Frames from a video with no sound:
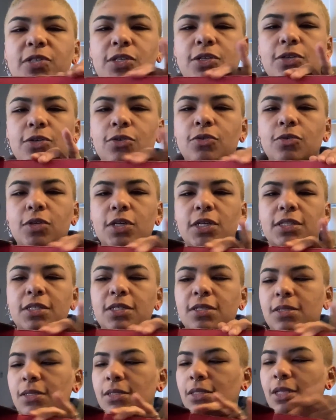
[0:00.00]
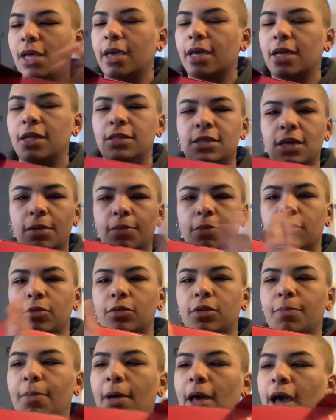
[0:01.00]
too, because this is like a
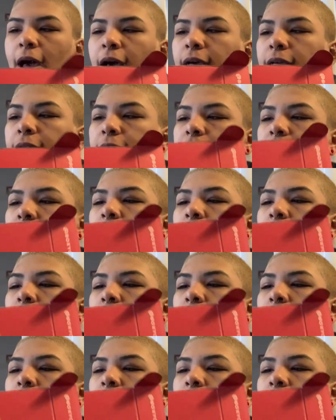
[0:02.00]
doubled box,